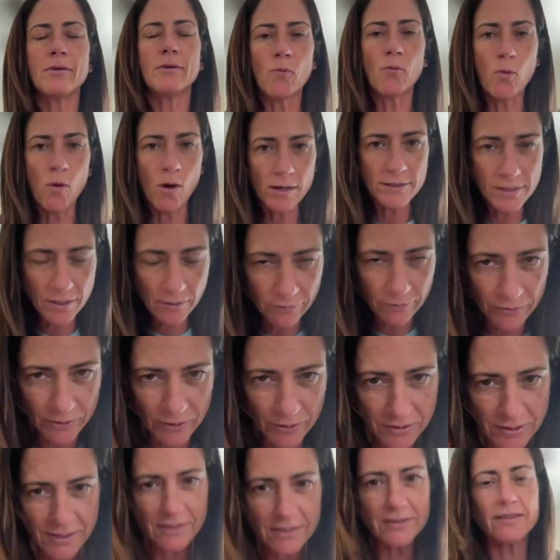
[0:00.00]
once a
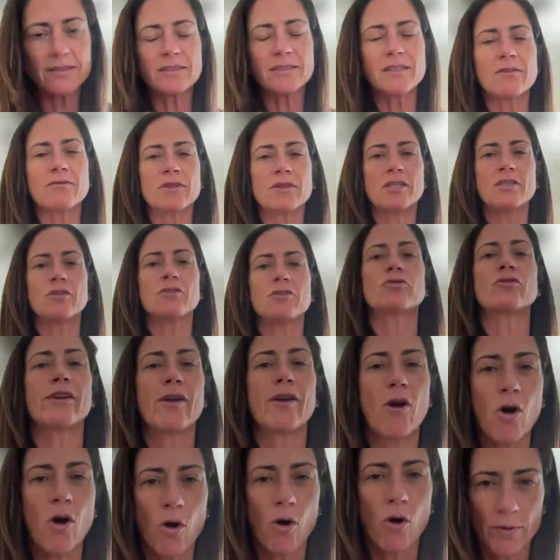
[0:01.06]
food sensitivity,
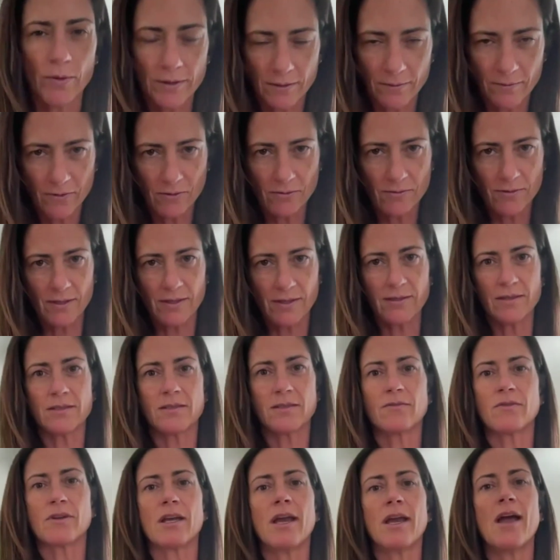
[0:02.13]
usually always a food
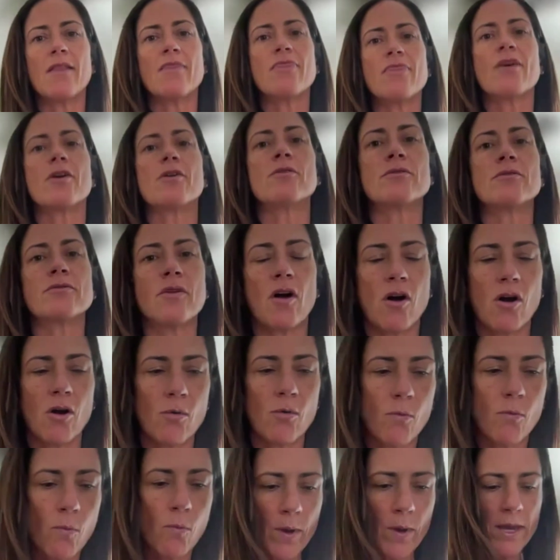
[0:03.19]
sensitivity. And those
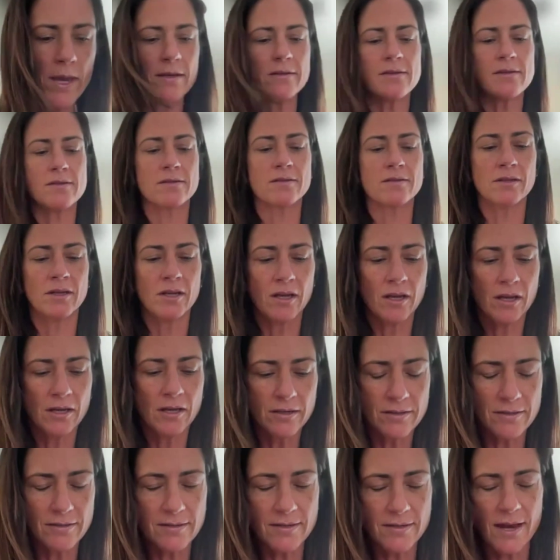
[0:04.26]
are wheat,
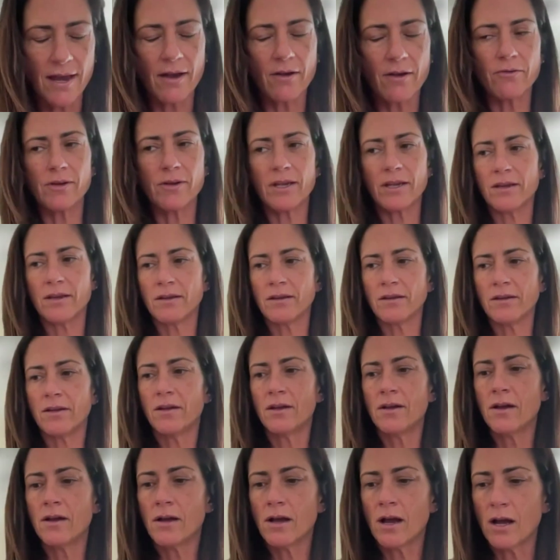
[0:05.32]
dairy,
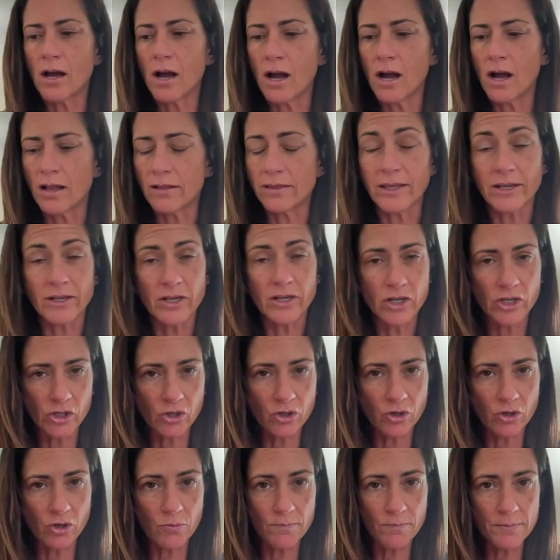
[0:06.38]

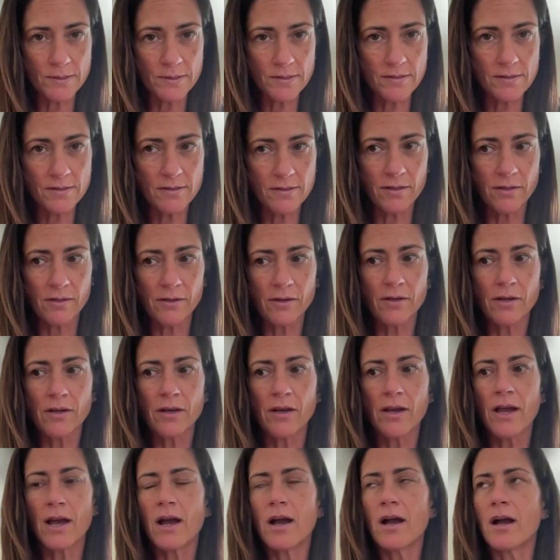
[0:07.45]
legumes,
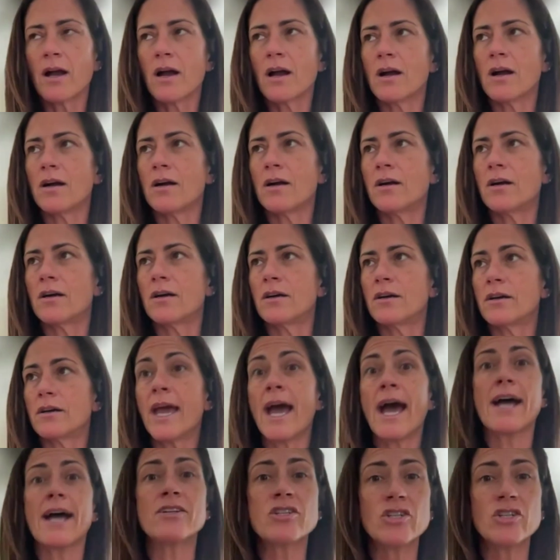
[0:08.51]

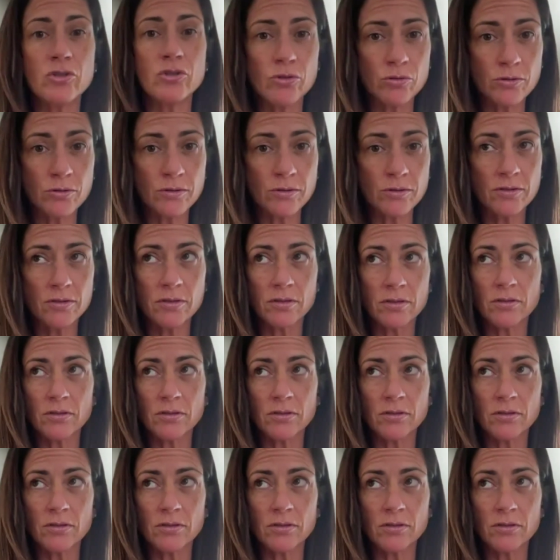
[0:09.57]
cashews,